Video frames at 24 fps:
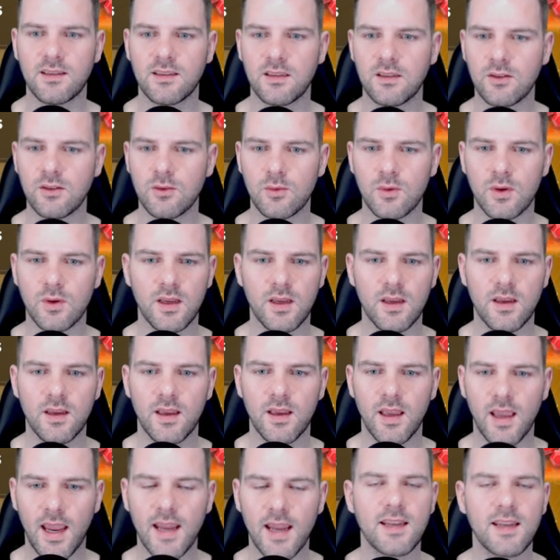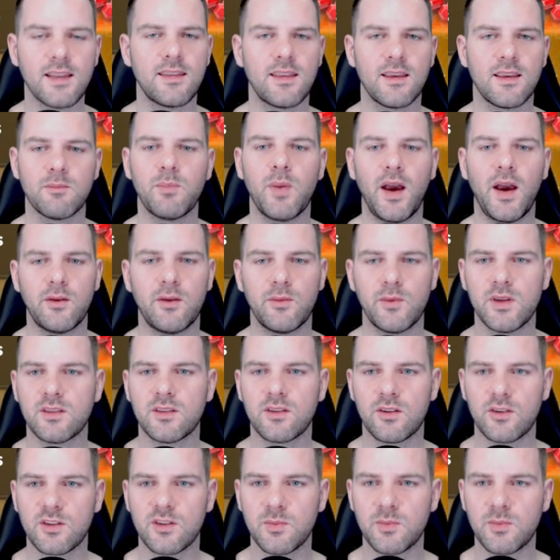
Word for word: to anything but research